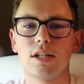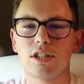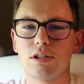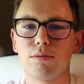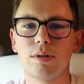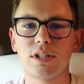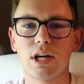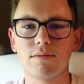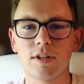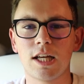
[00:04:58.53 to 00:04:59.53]
takes a little bit of time
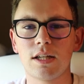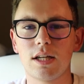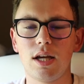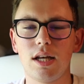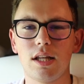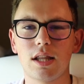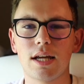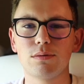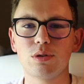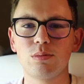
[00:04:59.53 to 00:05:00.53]
for that. And in
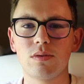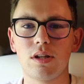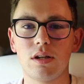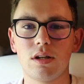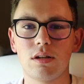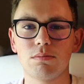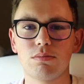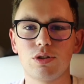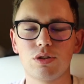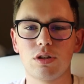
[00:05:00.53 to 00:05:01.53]
Lightroom,
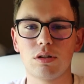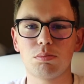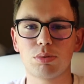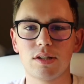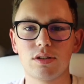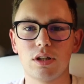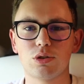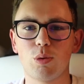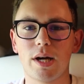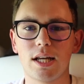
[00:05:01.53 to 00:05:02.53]
just the pressing the
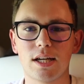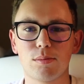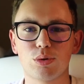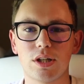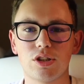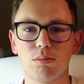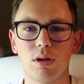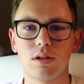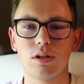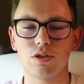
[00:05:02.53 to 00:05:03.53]
chromatic aberration
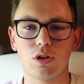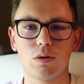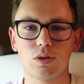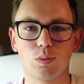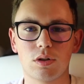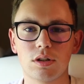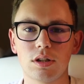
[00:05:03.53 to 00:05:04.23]
button doesn't always work.